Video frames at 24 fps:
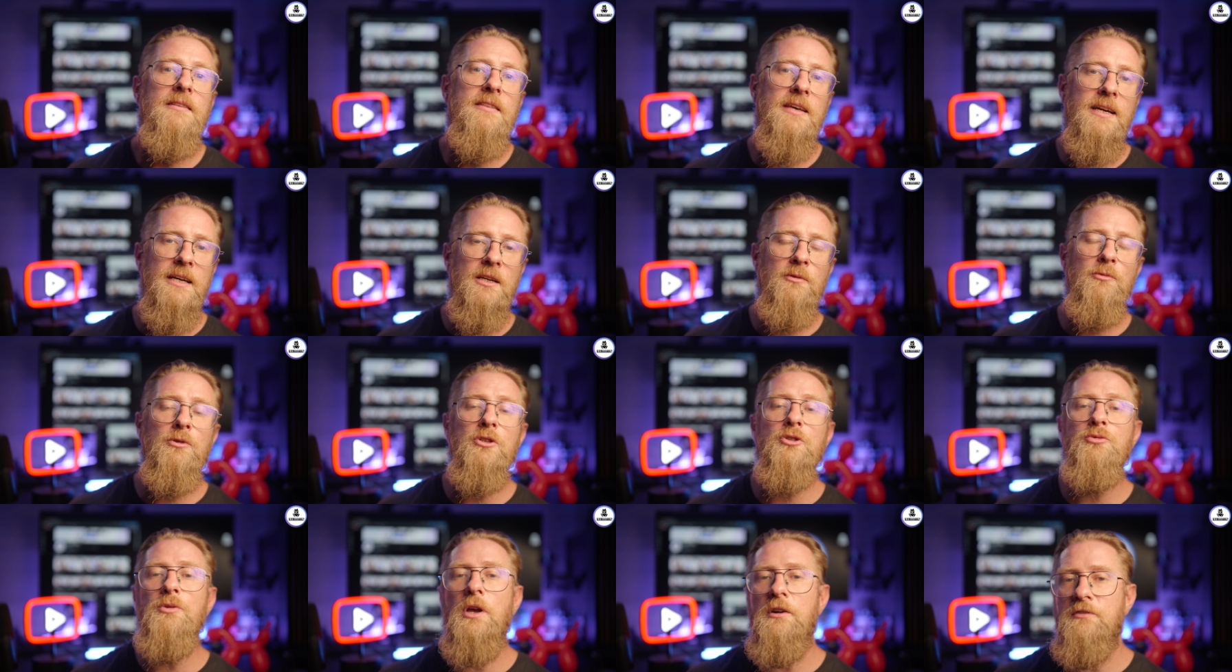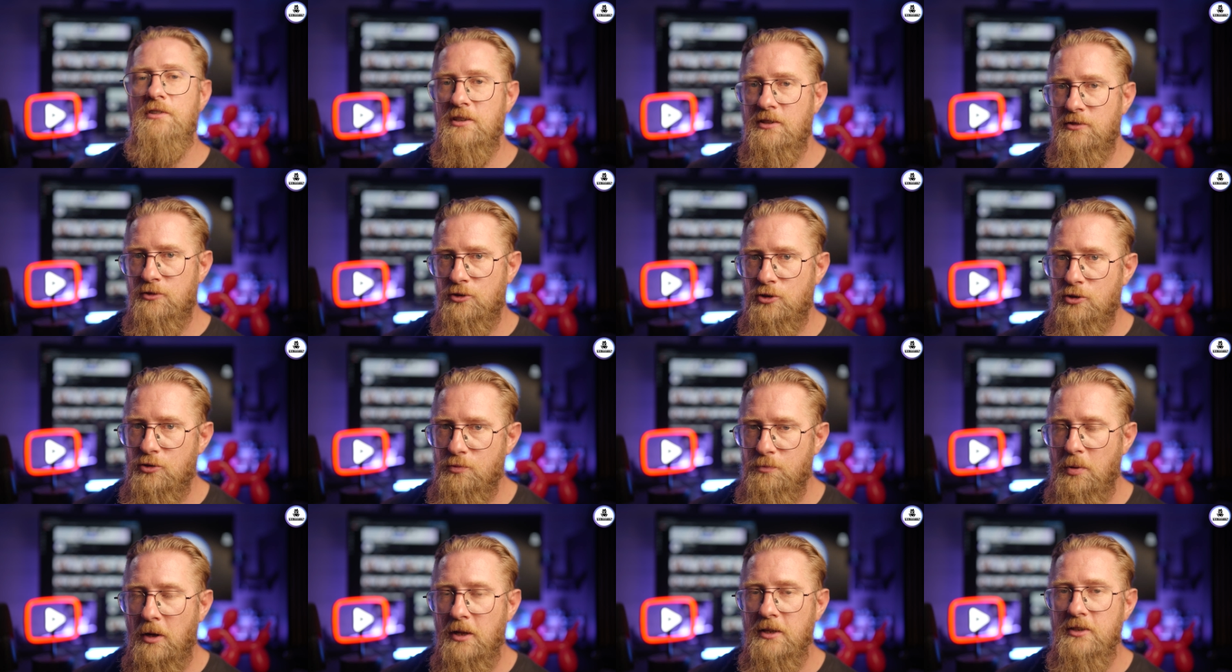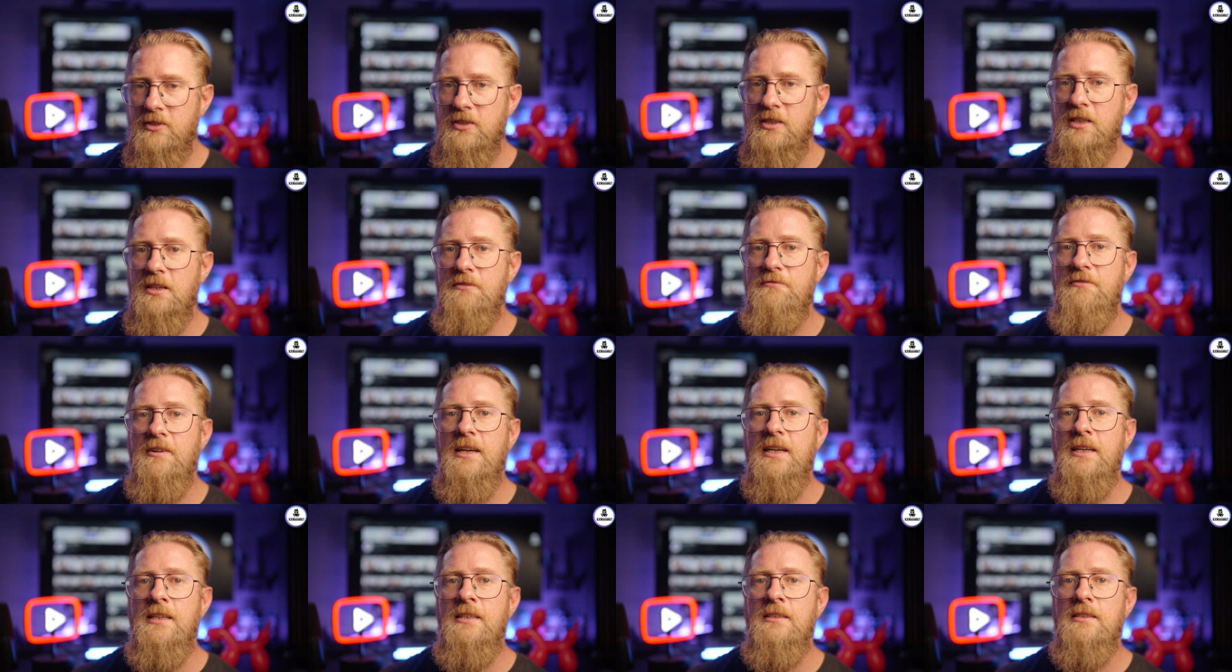Then once we have this policy
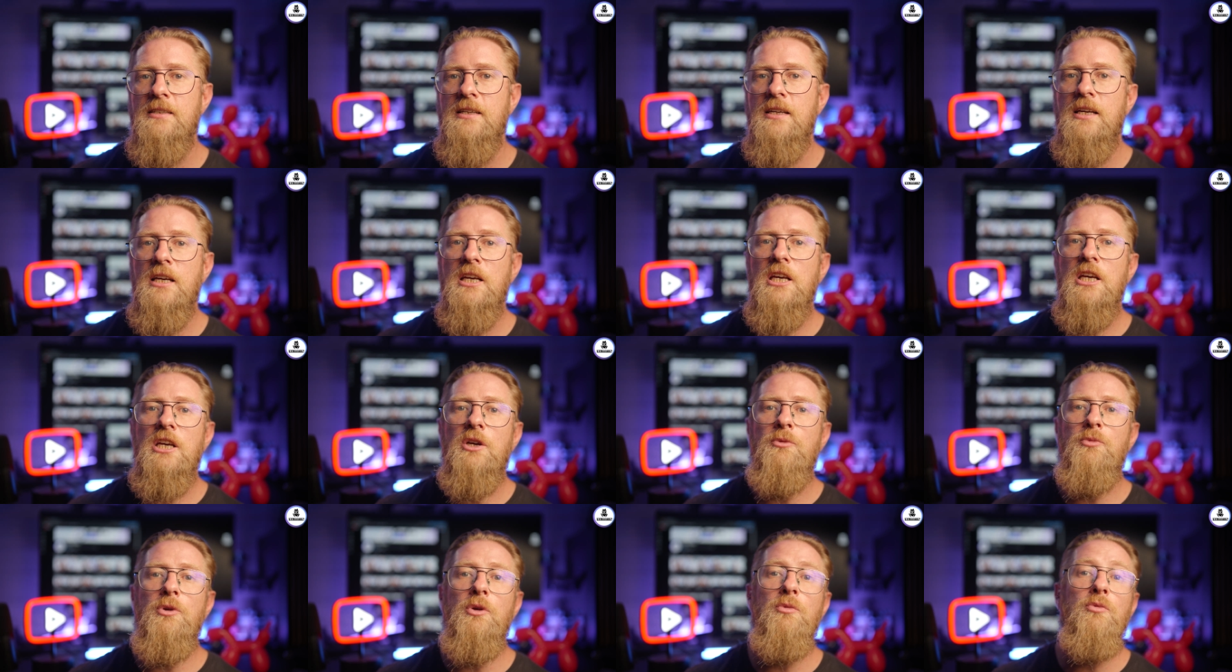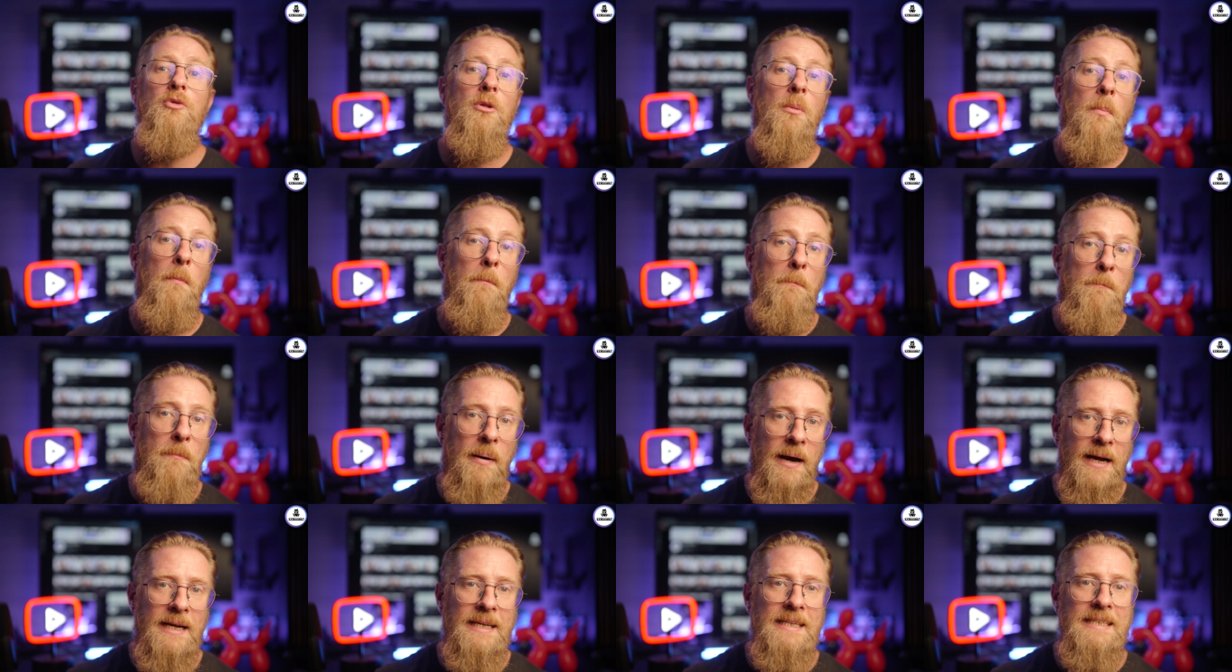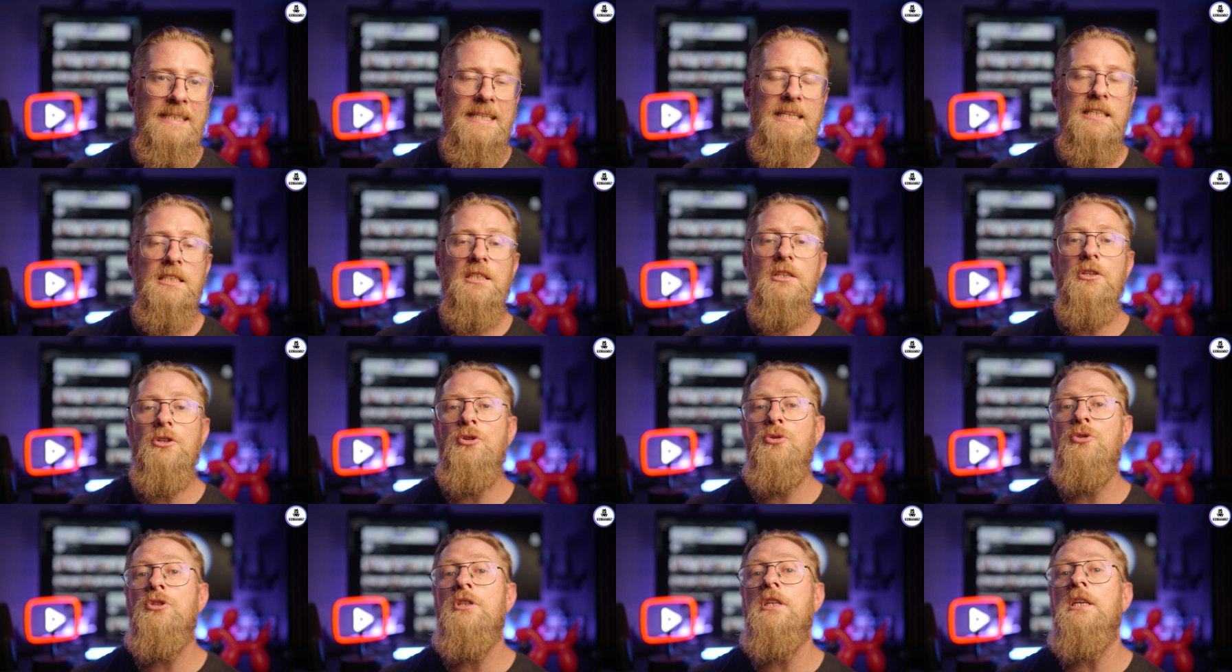defined, we will bind it
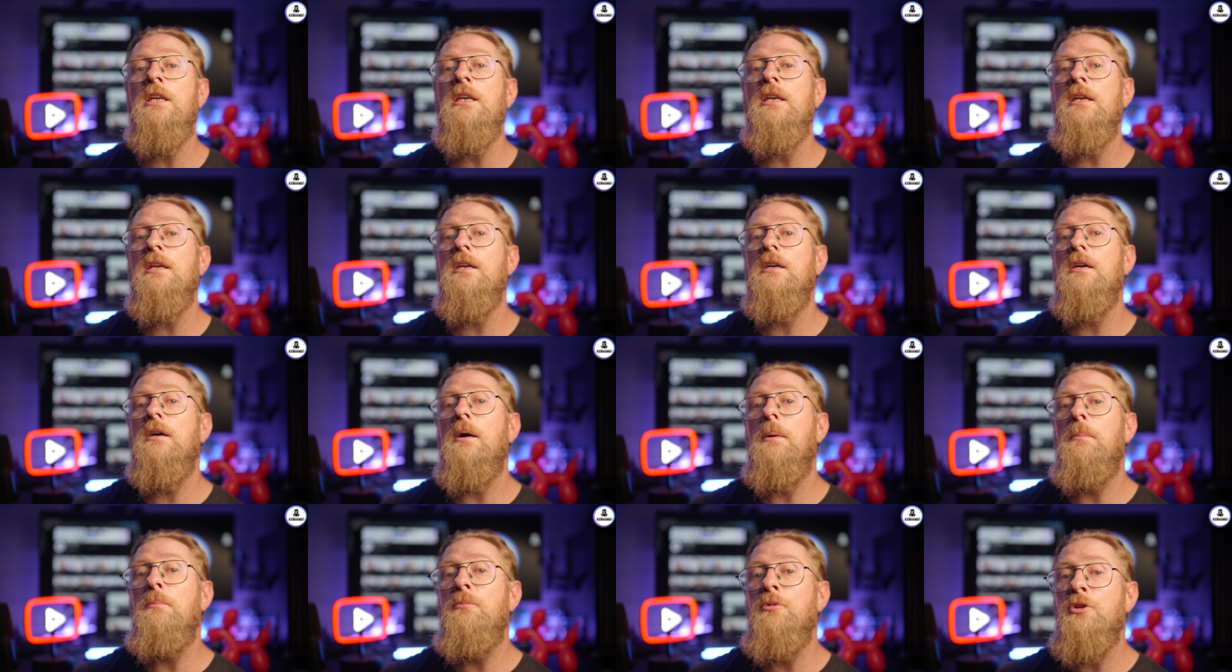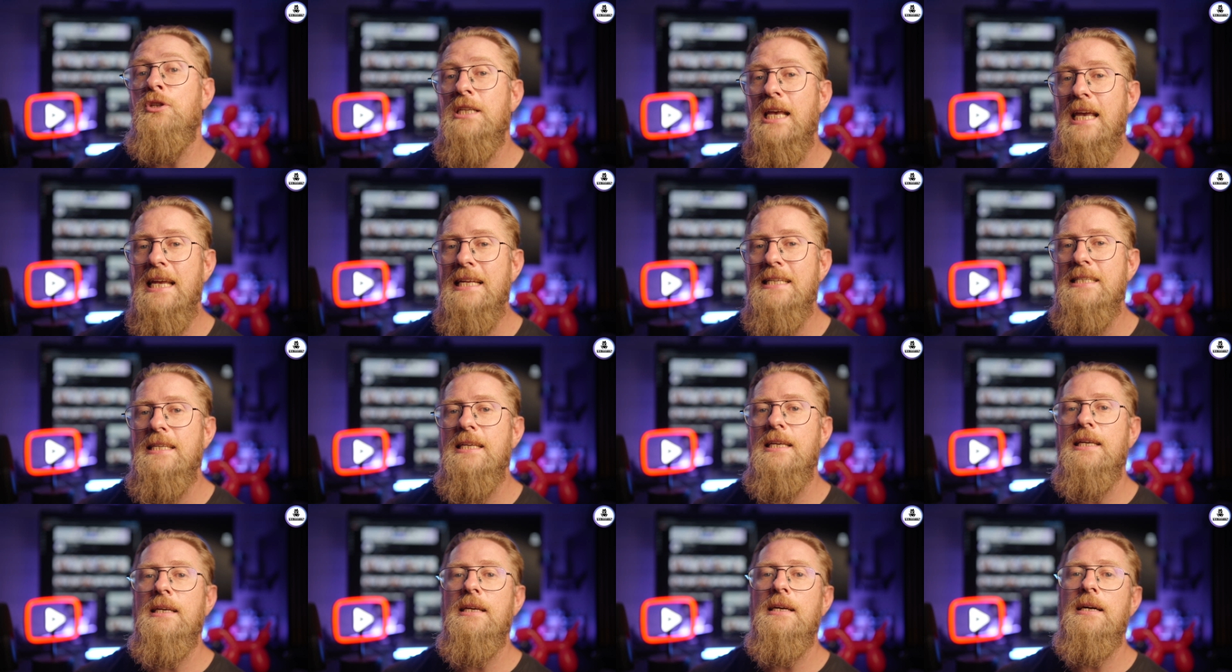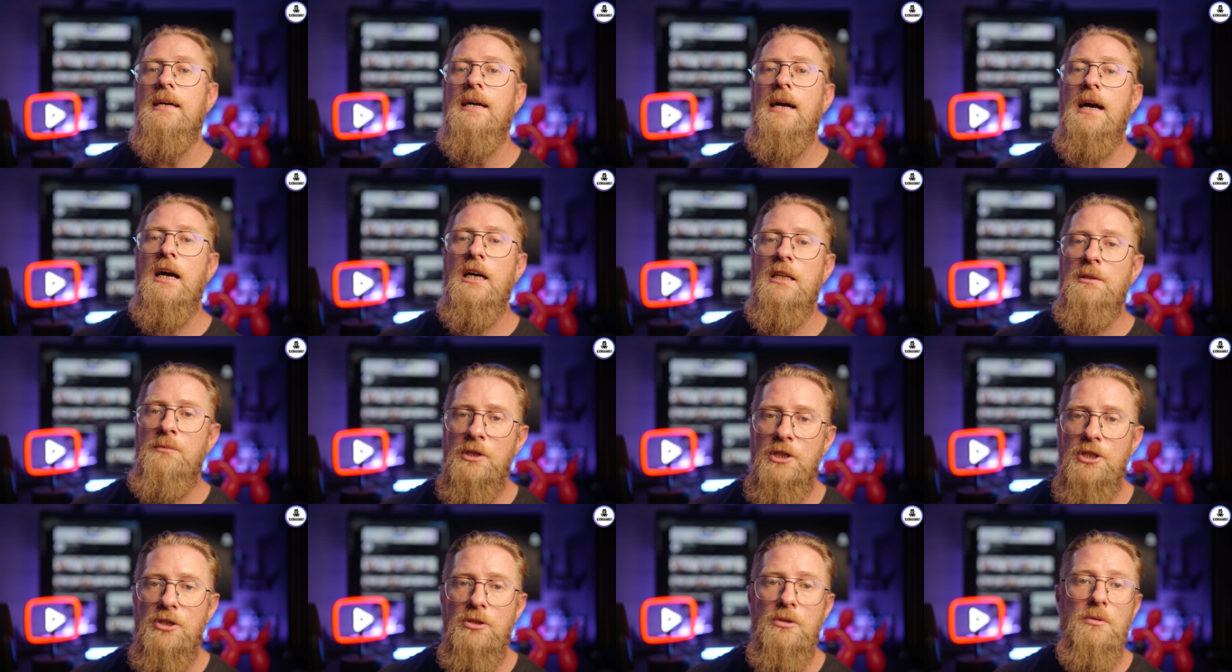using mutating
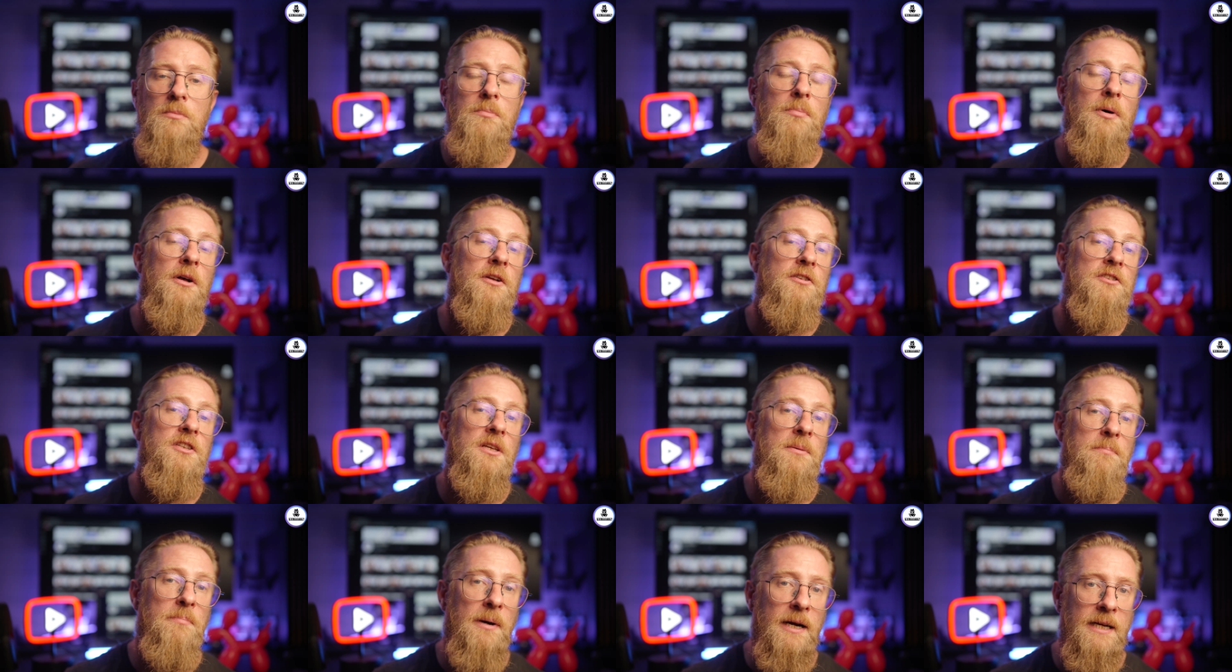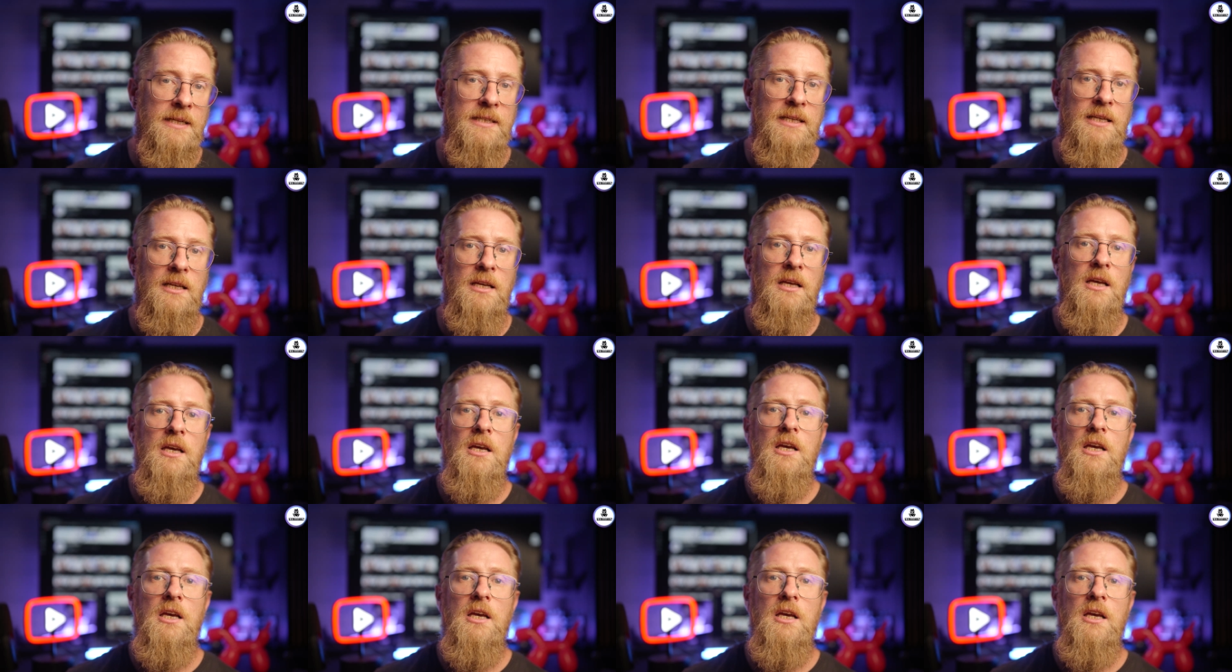admission policy binding,